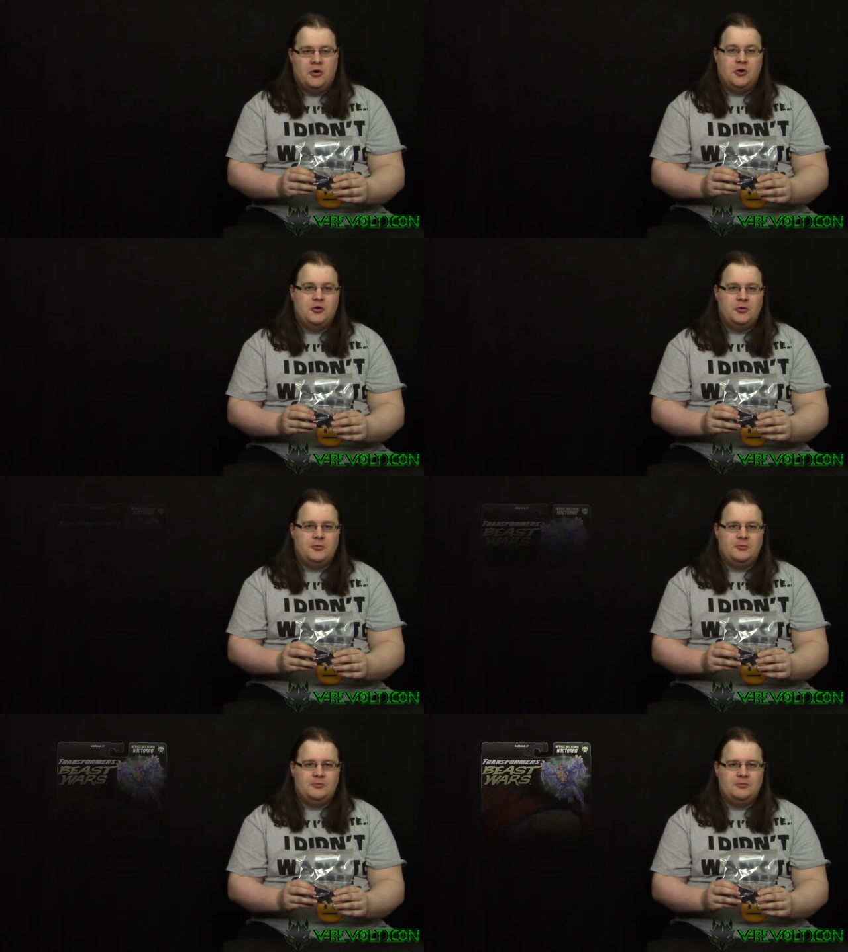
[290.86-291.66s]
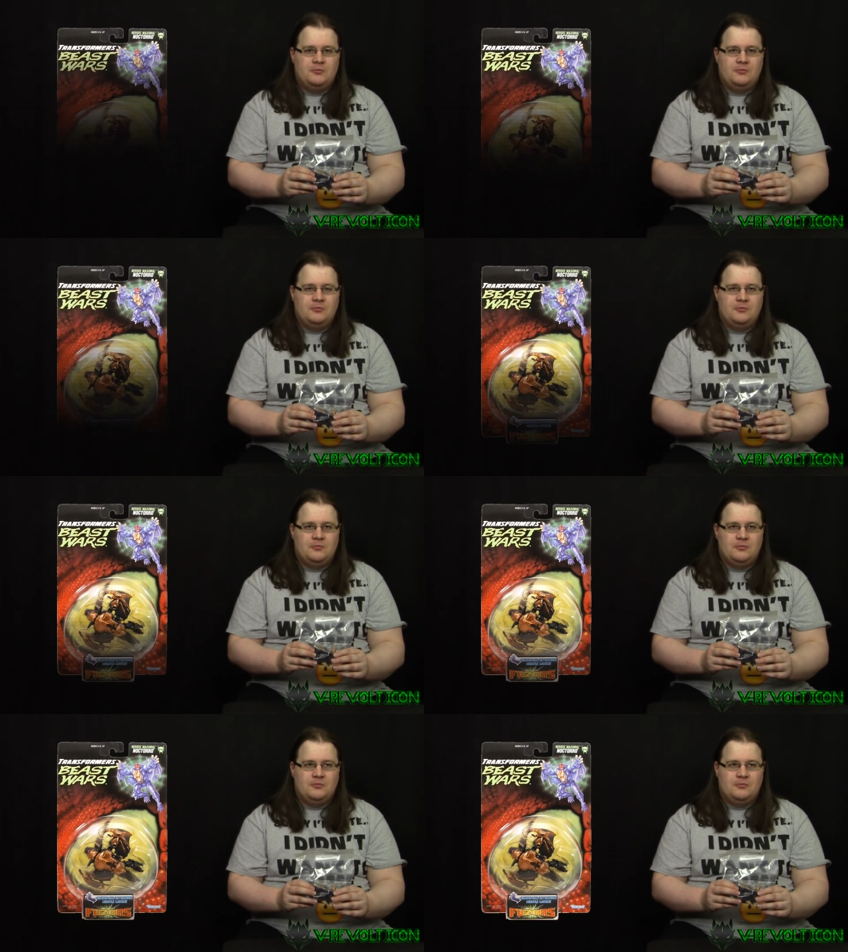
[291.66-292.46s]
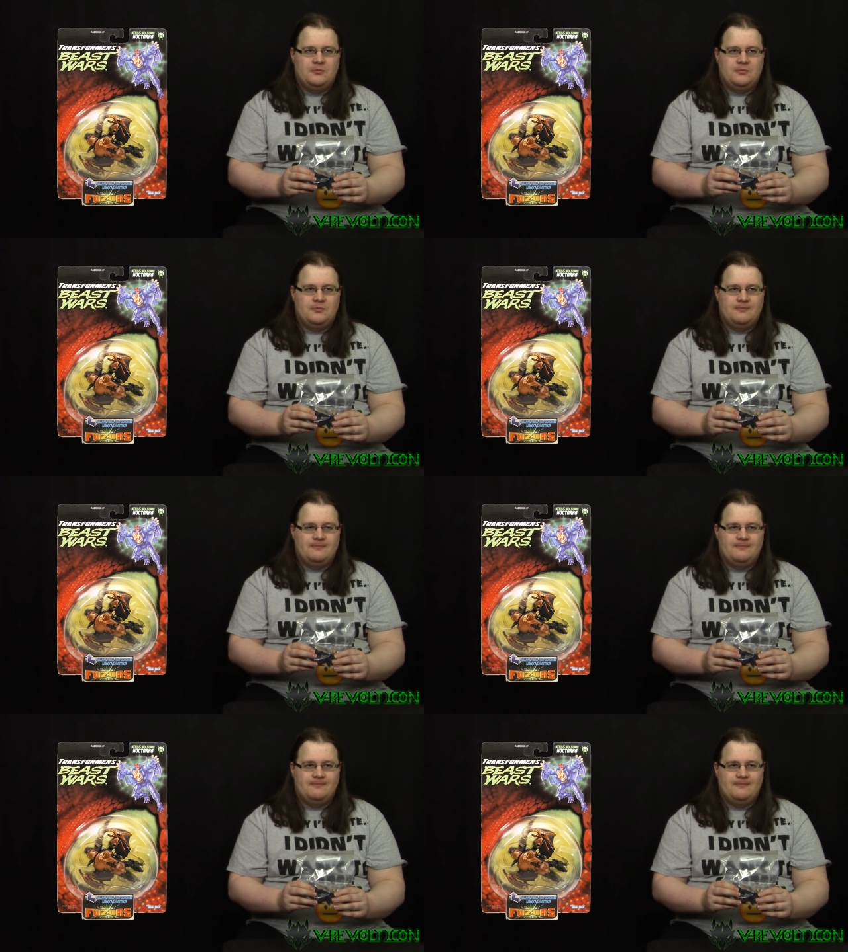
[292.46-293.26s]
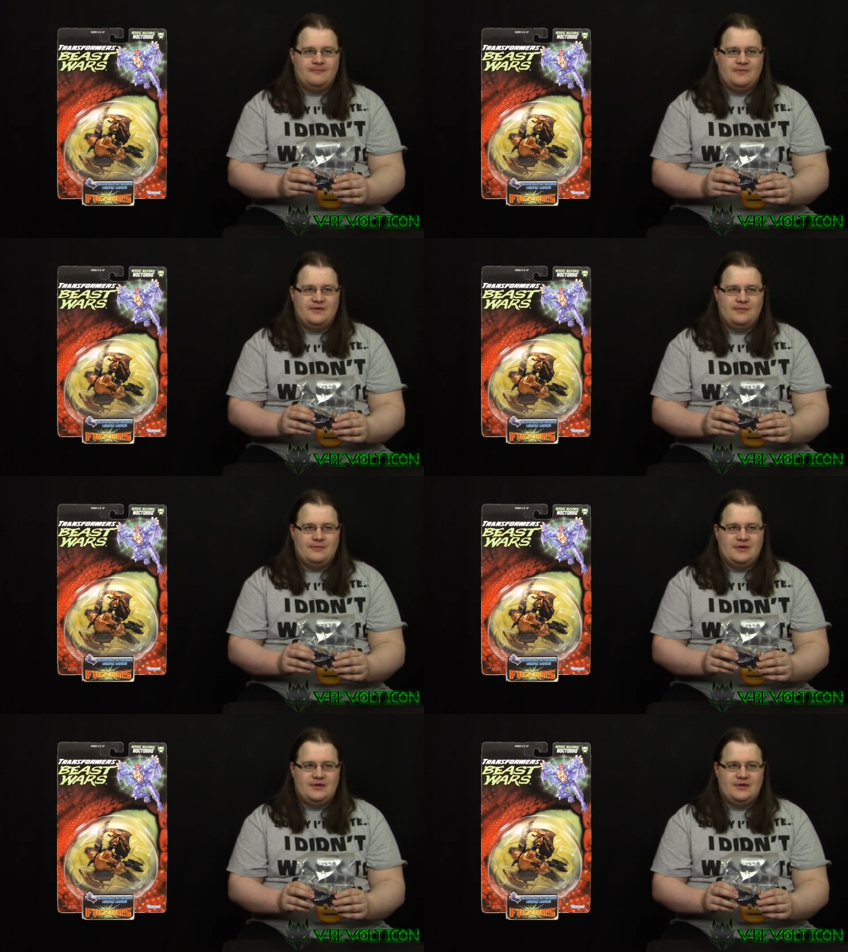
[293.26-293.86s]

Nothing is said.